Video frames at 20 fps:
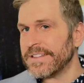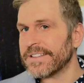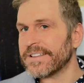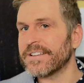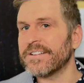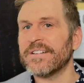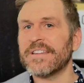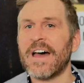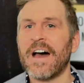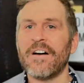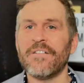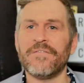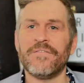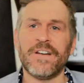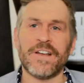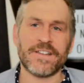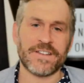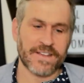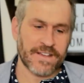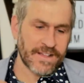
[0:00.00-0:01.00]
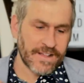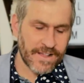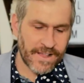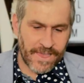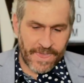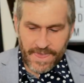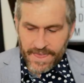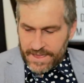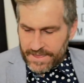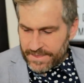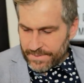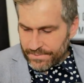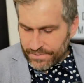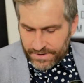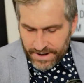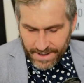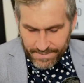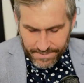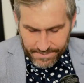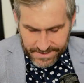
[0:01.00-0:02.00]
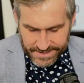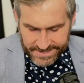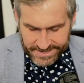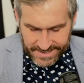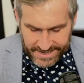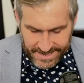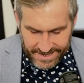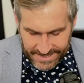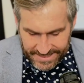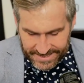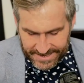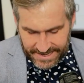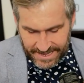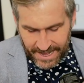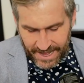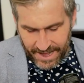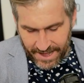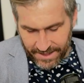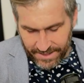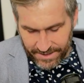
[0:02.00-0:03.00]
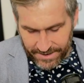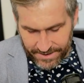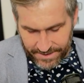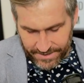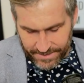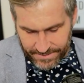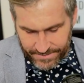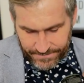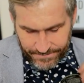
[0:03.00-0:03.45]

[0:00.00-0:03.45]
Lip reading: It's a good outfit. The problem is getting the collar.